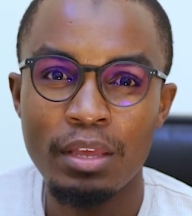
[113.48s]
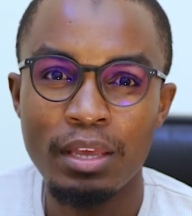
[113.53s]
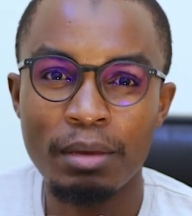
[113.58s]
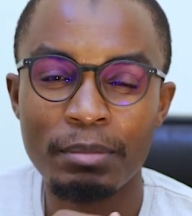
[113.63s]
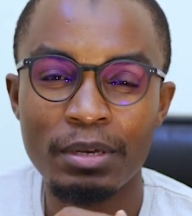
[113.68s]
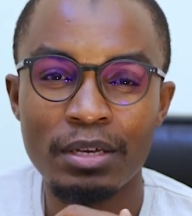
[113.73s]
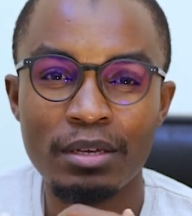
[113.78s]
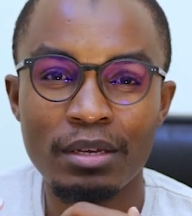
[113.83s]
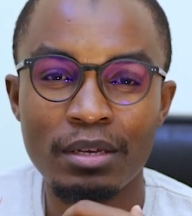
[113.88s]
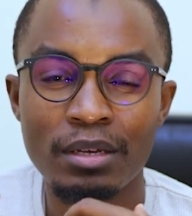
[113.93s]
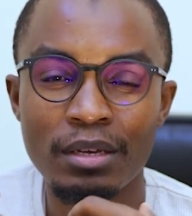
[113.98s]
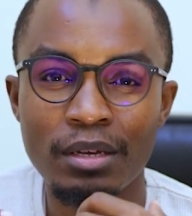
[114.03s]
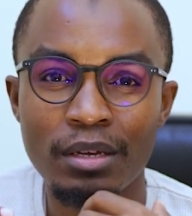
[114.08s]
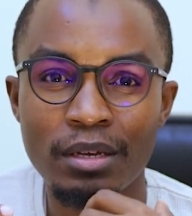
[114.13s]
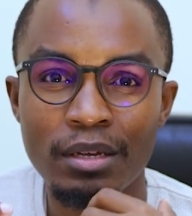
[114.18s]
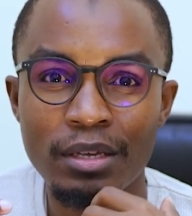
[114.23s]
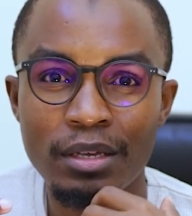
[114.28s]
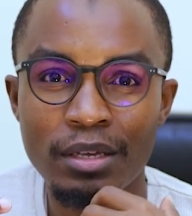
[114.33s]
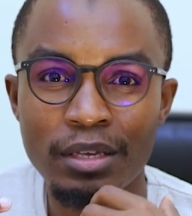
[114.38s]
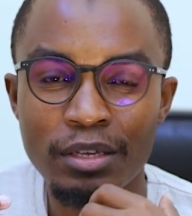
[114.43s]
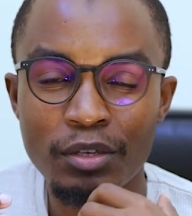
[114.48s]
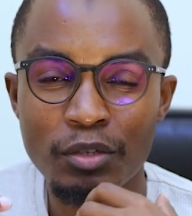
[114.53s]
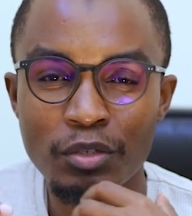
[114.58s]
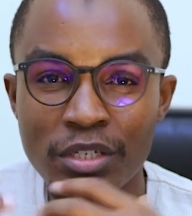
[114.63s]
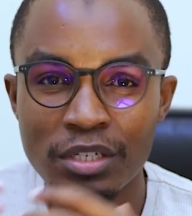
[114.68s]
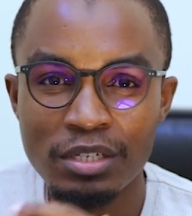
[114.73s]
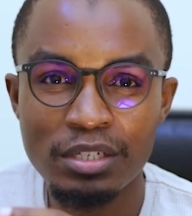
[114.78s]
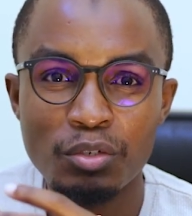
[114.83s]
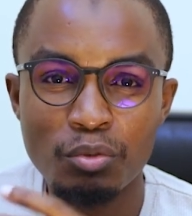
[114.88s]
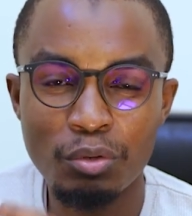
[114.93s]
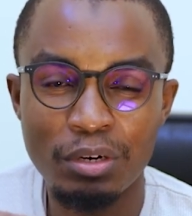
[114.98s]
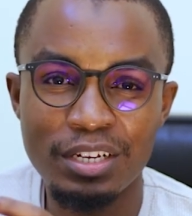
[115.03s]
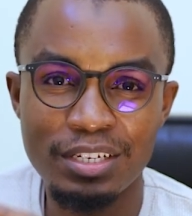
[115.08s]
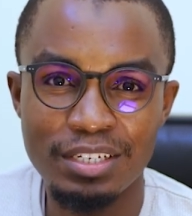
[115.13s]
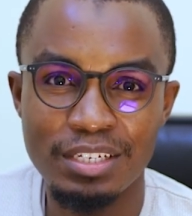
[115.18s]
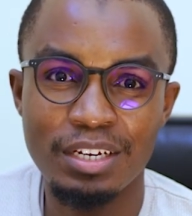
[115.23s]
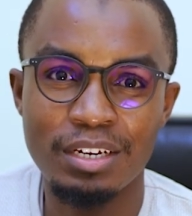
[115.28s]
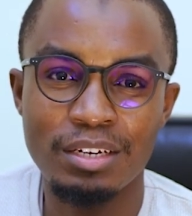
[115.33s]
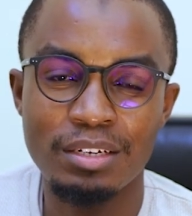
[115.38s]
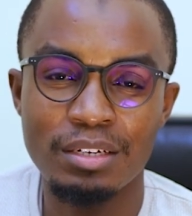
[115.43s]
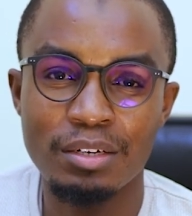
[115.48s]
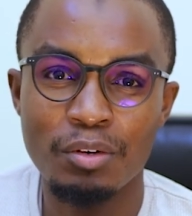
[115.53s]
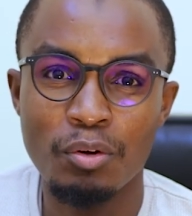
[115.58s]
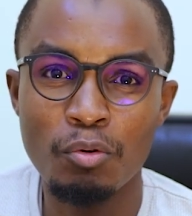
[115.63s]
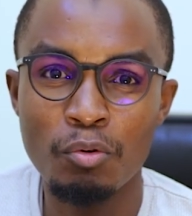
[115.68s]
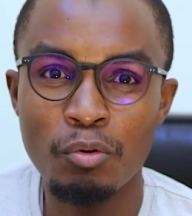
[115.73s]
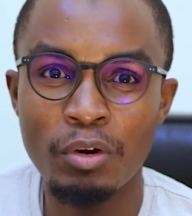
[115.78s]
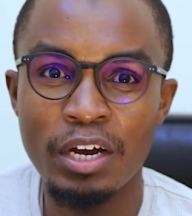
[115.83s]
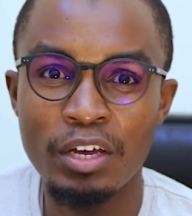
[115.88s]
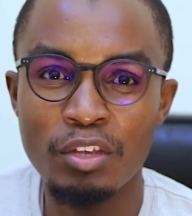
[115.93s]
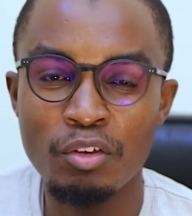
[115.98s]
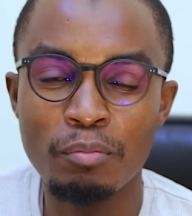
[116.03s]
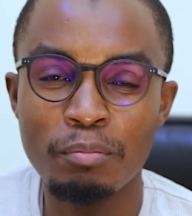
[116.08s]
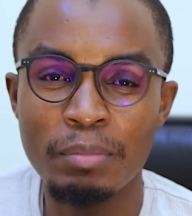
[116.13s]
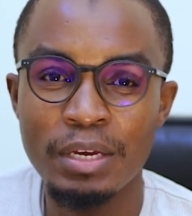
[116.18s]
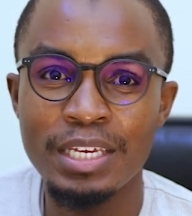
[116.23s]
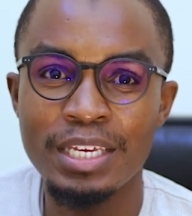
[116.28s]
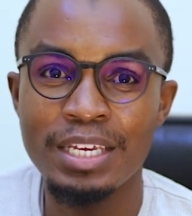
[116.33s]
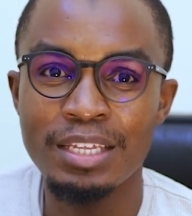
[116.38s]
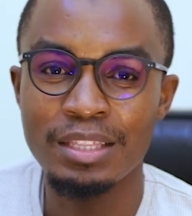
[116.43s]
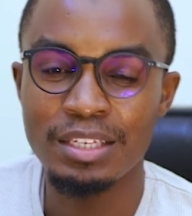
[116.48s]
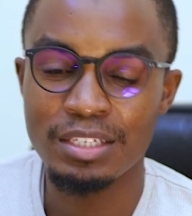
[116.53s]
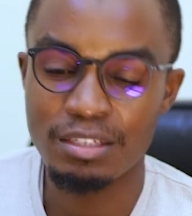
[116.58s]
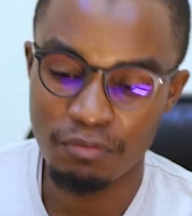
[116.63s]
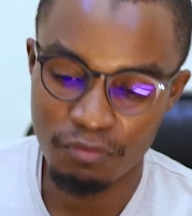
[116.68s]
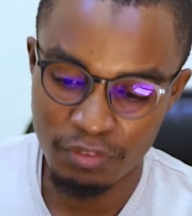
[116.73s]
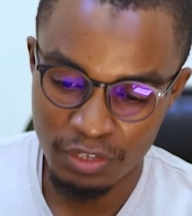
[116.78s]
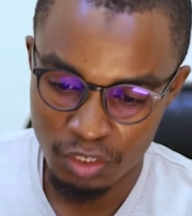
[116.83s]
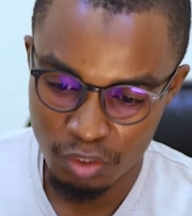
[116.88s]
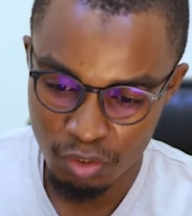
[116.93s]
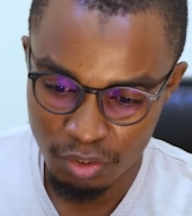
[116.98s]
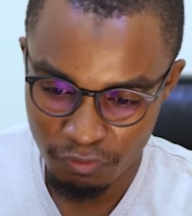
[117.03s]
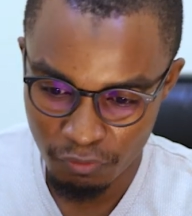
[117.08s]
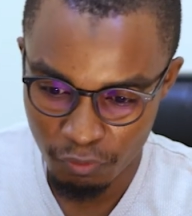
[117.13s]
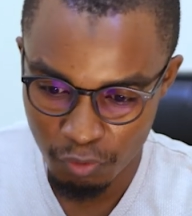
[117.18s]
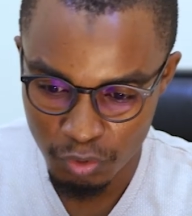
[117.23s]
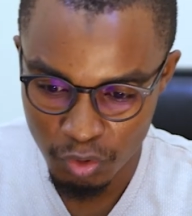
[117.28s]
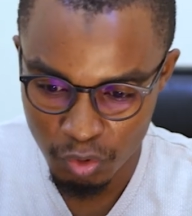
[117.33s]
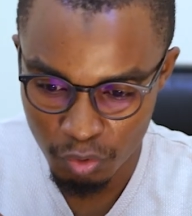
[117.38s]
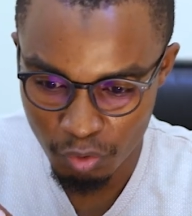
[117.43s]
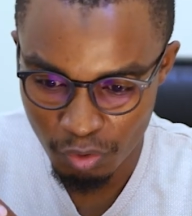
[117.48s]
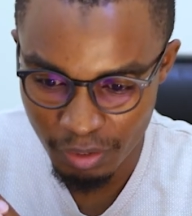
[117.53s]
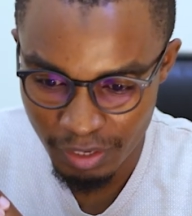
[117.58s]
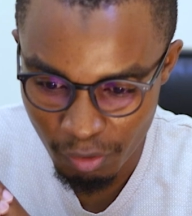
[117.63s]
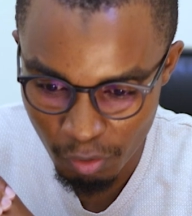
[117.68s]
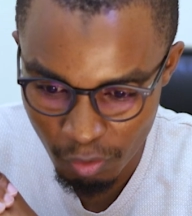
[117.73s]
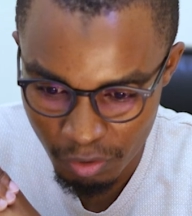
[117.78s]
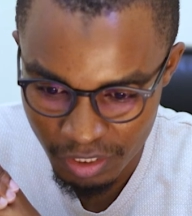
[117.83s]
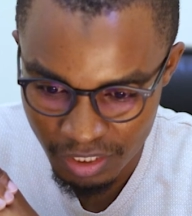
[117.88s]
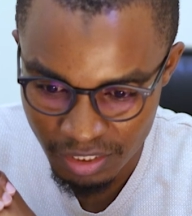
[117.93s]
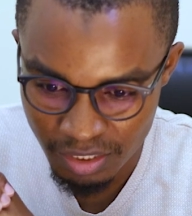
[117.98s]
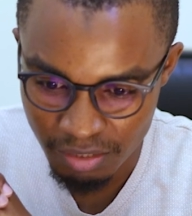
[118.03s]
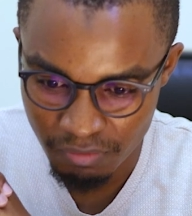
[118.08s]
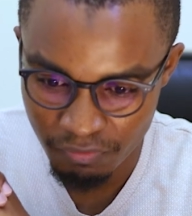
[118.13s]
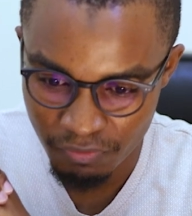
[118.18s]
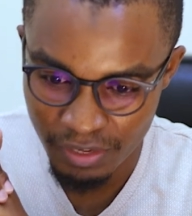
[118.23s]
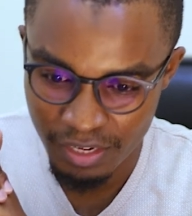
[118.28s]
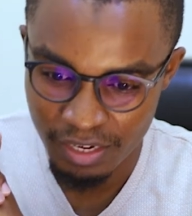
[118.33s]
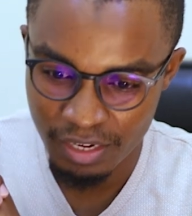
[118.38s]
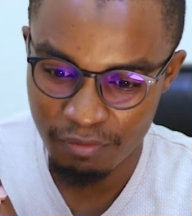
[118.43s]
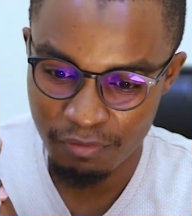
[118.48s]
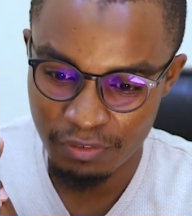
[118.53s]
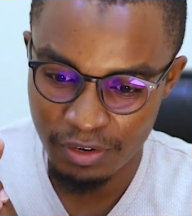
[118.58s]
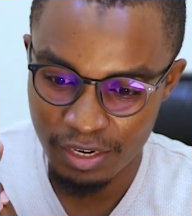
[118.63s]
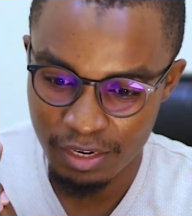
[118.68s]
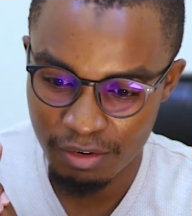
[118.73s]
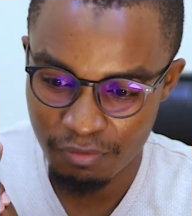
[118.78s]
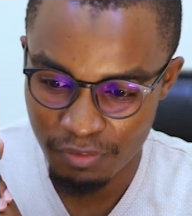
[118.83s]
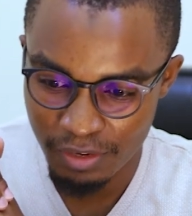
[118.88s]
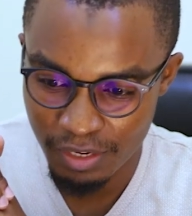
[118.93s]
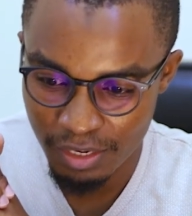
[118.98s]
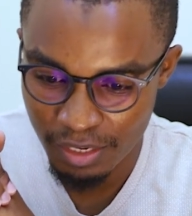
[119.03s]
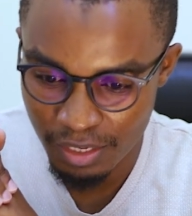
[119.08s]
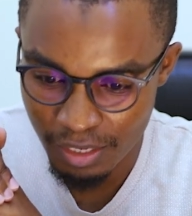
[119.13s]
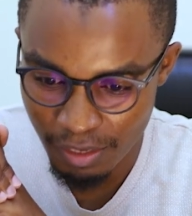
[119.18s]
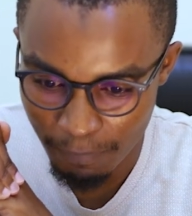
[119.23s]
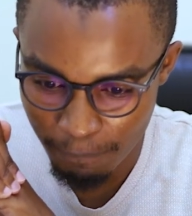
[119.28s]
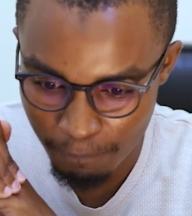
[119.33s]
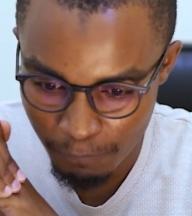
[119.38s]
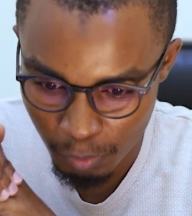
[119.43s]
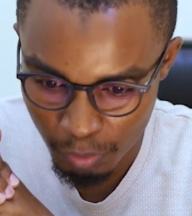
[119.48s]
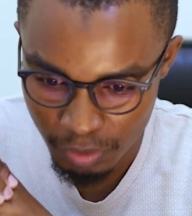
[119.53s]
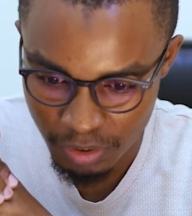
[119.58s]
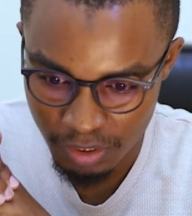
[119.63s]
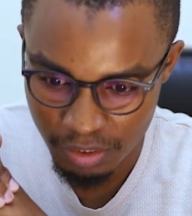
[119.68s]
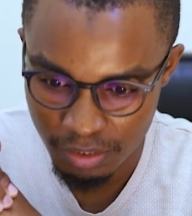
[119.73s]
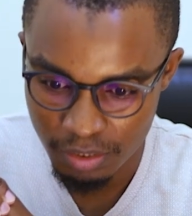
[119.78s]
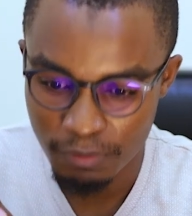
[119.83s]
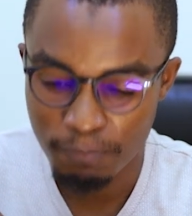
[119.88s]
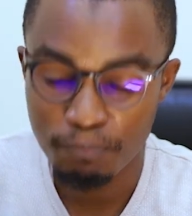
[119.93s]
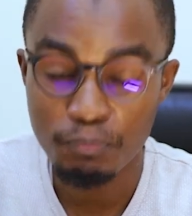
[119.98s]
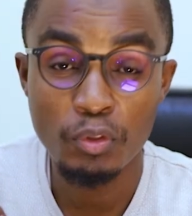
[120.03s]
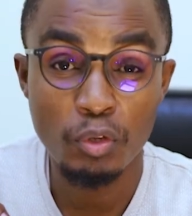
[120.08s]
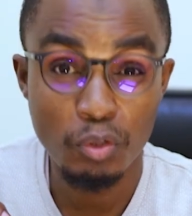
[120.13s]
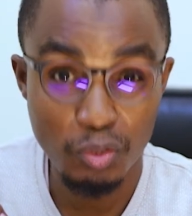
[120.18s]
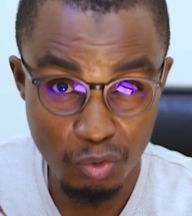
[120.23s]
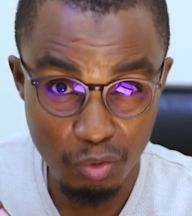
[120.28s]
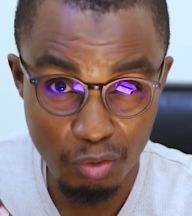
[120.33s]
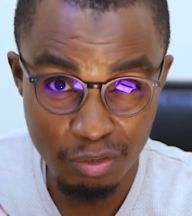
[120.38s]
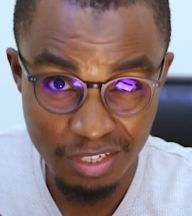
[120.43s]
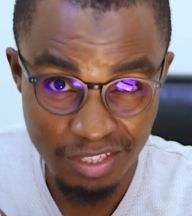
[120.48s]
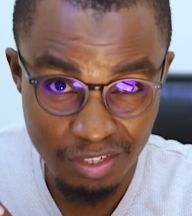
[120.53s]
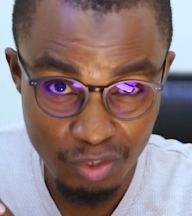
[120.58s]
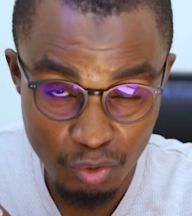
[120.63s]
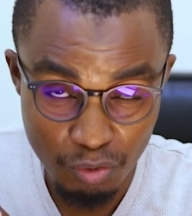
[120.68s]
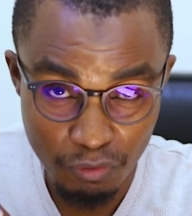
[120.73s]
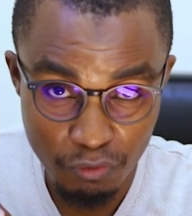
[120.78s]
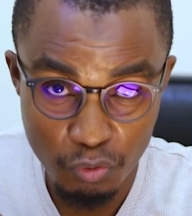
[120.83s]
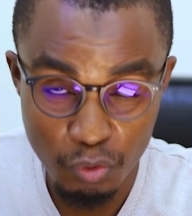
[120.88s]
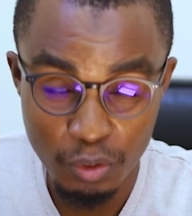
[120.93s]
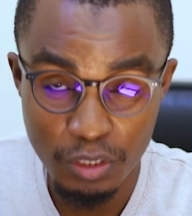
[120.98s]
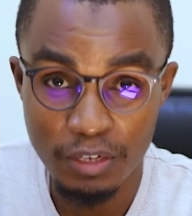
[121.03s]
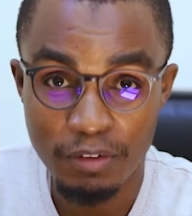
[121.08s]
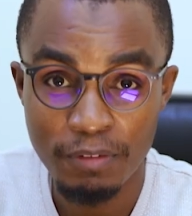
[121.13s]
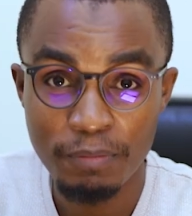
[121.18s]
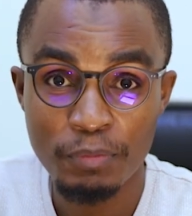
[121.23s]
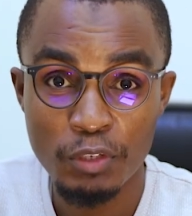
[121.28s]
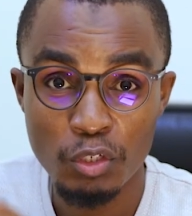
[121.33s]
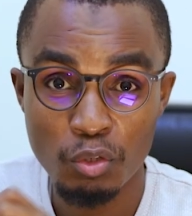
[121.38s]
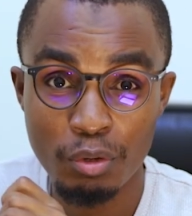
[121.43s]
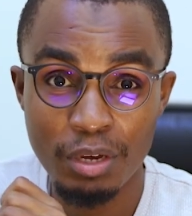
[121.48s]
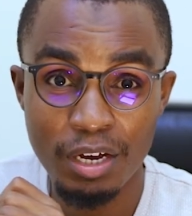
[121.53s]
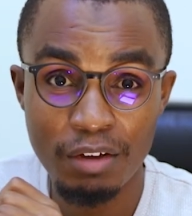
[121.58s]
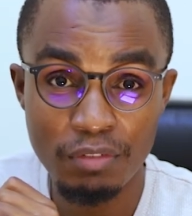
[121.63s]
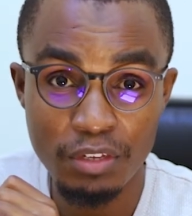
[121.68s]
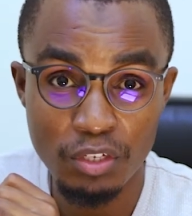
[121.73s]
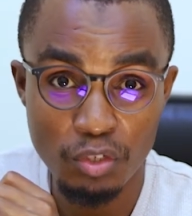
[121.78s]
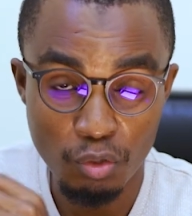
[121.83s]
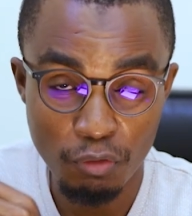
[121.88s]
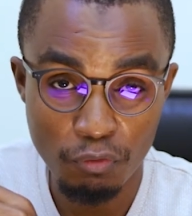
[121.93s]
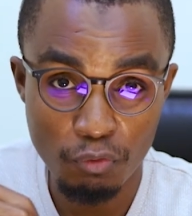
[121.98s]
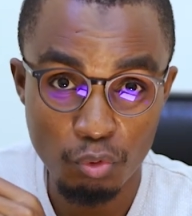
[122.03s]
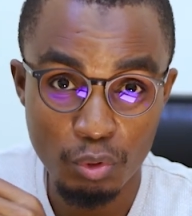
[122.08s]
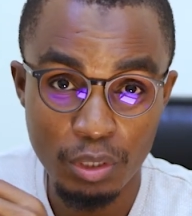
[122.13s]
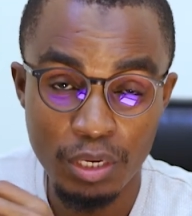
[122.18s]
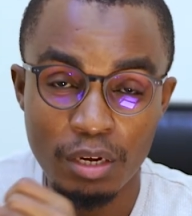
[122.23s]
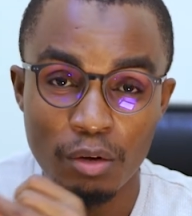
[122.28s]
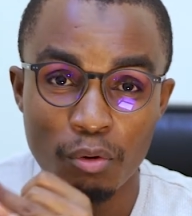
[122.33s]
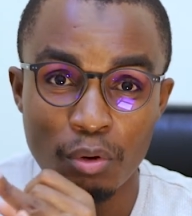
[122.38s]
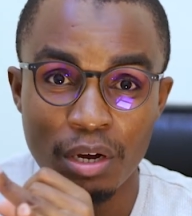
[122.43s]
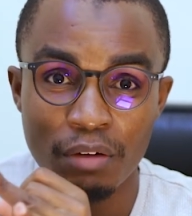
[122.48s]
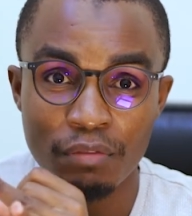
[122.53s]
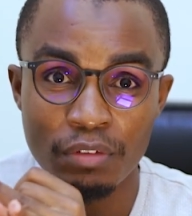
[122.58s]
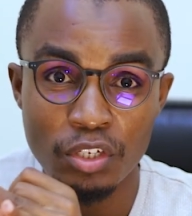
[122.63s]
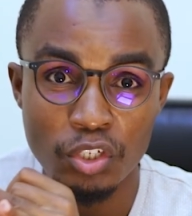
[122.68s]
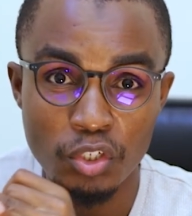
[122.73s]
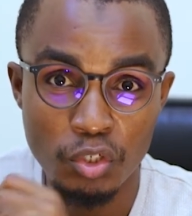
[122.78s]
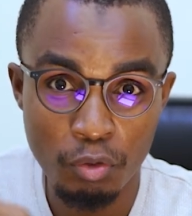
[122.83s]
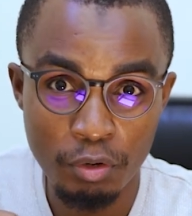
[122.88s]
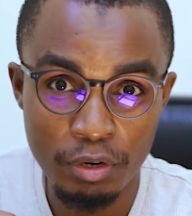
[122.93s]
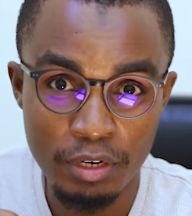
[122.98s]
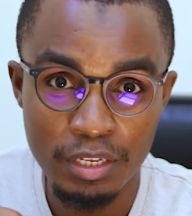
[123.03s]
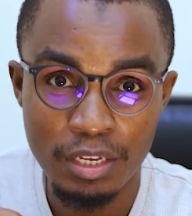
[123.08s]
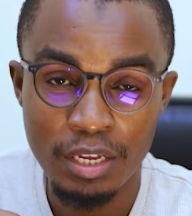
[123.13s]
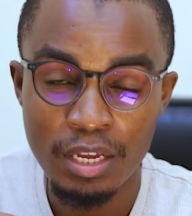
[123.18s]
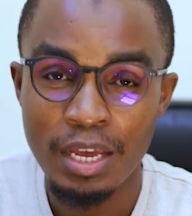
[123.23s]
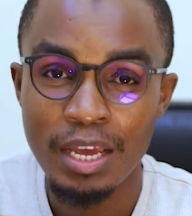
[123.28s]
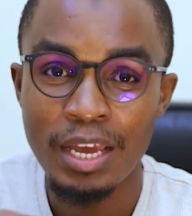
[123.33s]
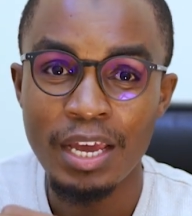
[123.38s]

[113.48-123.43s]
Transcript: I mean, you just need to understand who are you making these videos for. So your audience is very, very, very important. Not only the software, so you have the software, you have the story,